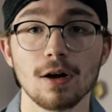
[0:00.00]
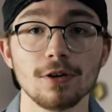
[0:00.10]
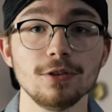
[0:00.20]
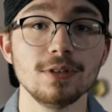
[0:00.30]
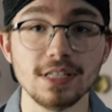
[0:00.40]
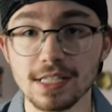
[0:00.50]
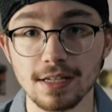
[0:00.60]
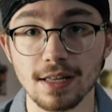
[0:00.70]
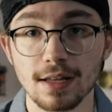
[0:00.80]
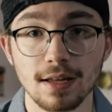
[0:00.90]
All you
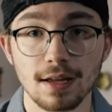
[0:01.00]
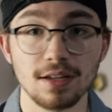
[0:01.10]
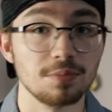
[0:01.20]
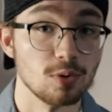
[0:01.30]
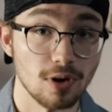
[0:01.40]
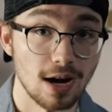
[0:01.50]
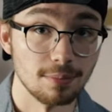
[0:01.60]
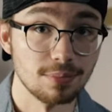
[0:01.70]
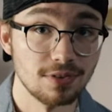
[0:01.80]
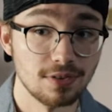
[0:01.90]
need is
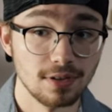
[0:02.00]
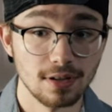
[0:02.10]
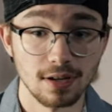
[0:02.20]
props,